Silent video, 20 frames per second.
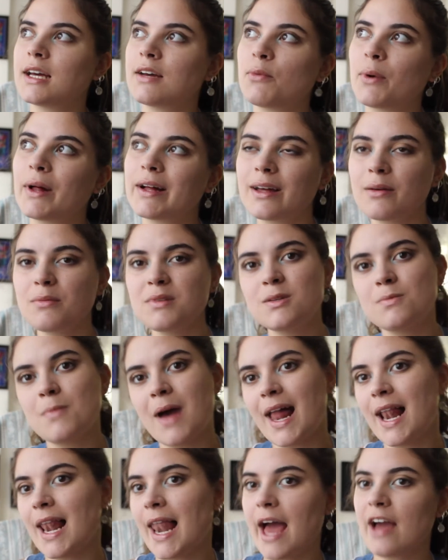Welcome to
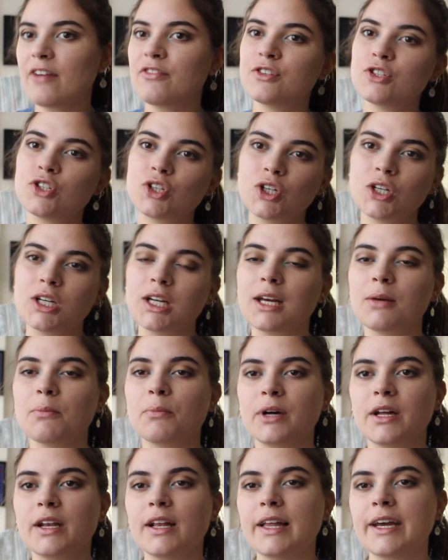my life journey.
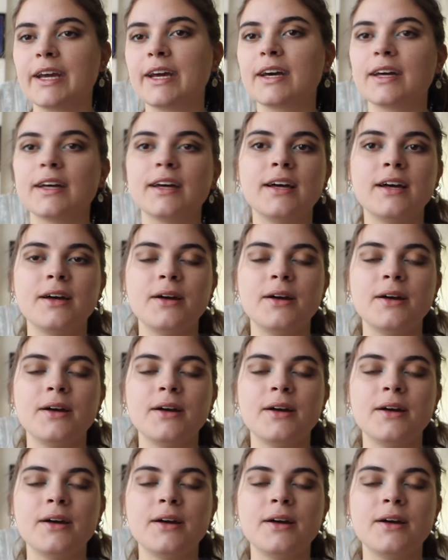But like,